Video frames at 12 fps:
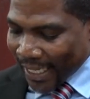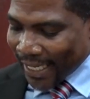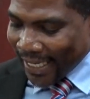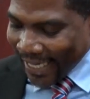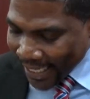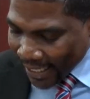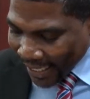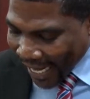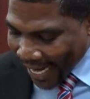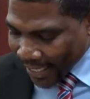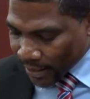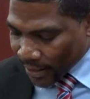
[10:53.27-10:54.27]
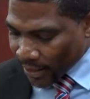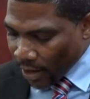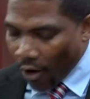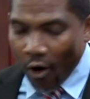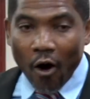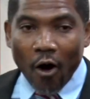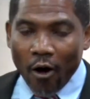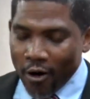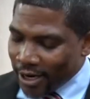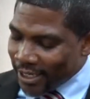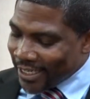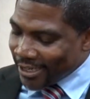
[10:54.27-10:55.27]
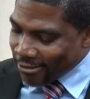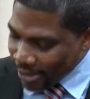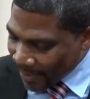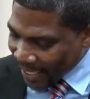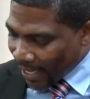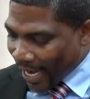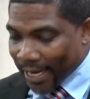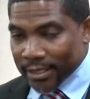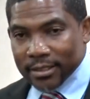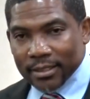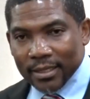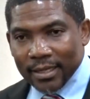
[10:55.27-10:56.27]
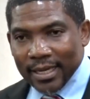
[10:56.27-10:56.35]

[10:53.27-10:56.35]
legalized or decriminalized.